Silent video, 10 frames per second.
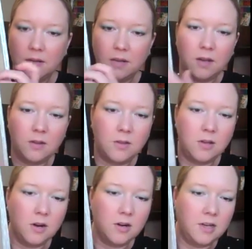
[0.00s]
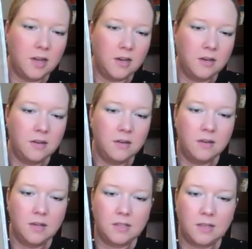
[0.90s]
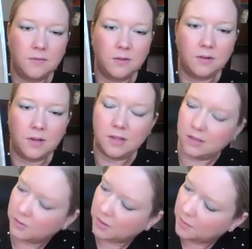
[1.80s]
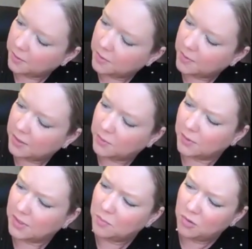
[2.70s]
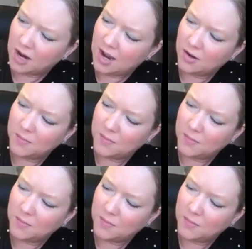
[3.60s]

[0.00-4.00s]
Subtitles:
Got all the yard done, except for I think there's a couple of spots where it's like brown.